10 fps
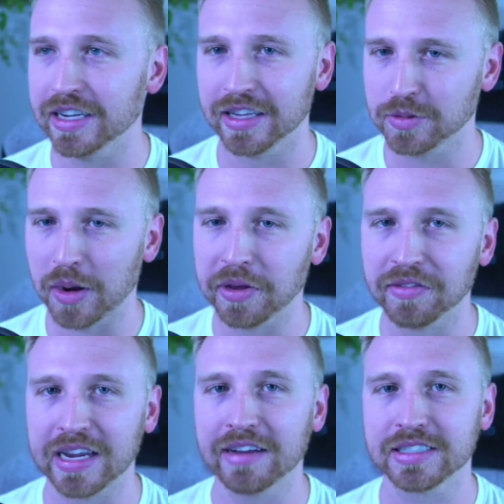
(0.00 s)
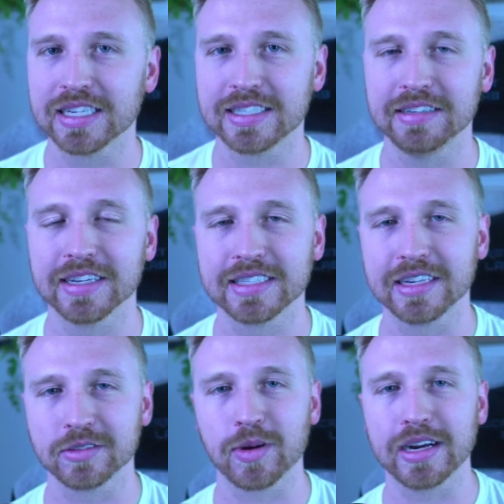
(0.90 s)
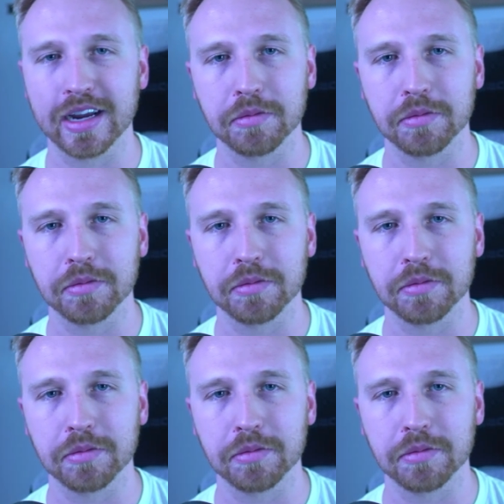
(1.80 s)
That's why we only have 60 listings right now.